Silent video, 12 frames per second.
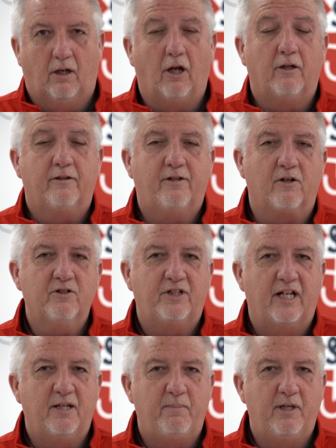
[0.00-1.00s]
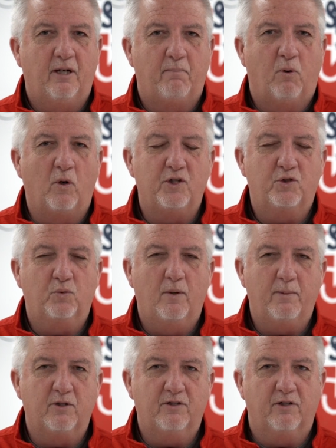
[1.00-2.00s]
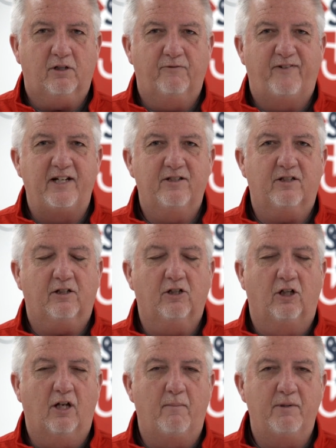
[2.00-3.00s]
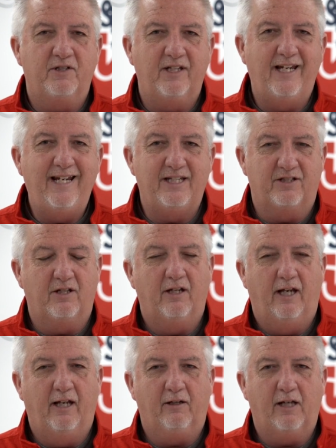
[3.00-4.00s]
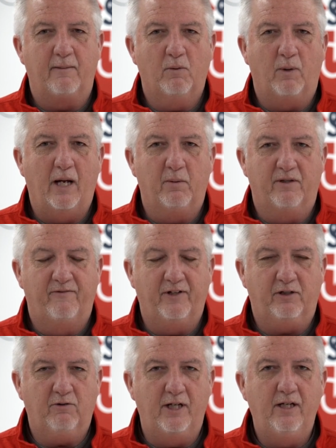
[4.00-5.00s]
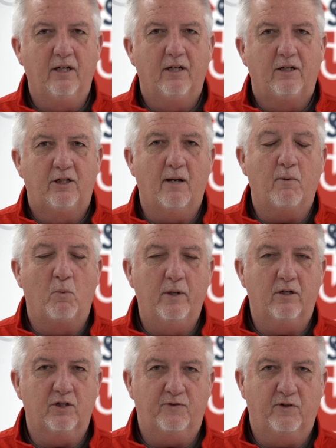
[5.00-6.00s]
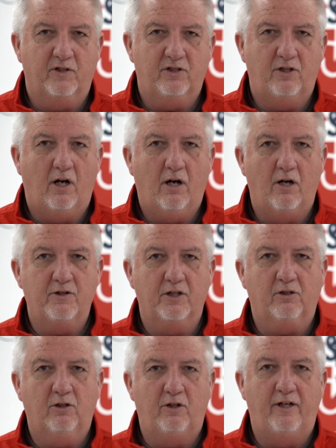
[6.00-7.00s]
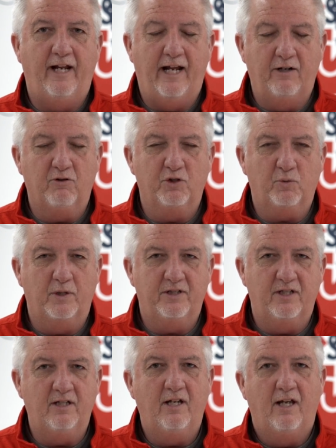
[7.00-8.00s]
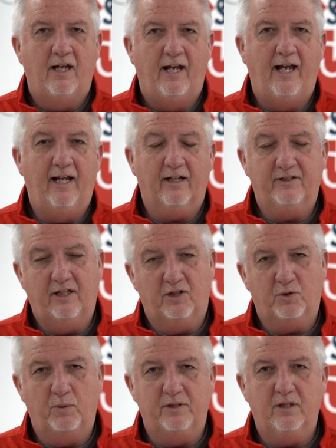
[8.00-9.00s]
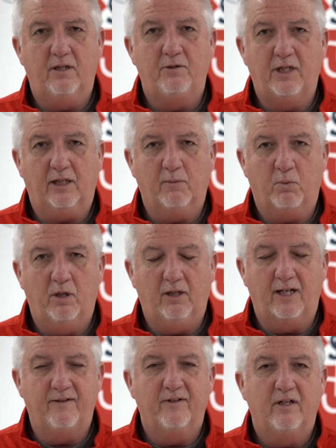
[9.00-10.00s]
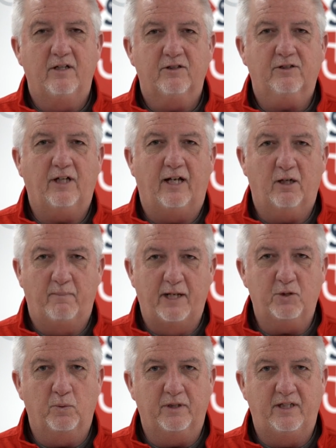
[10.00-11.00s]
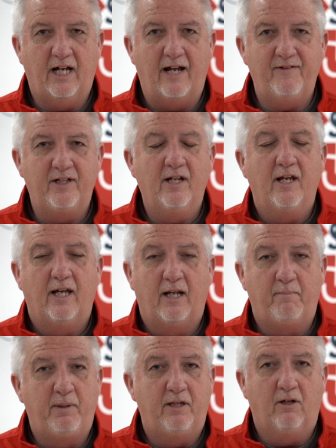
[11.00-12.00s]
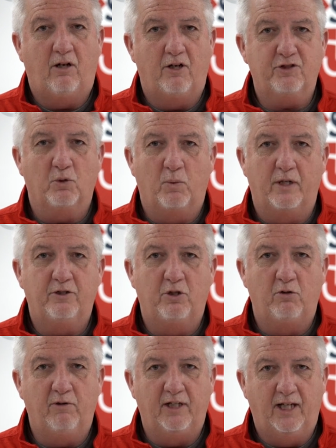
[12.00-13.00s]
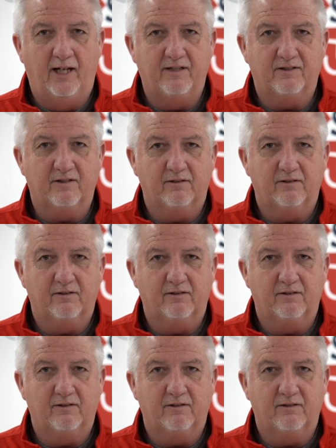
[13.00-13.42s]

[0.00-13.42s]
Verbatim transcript: On Thursday, the BNL boys swimmers faced Columbus East and came away with a victory. Double winners for the Stars included Andrew Swinson, Alexander Swinson, and Jacob Worley. Skylar Bates won the diving, and BNL also won two relays.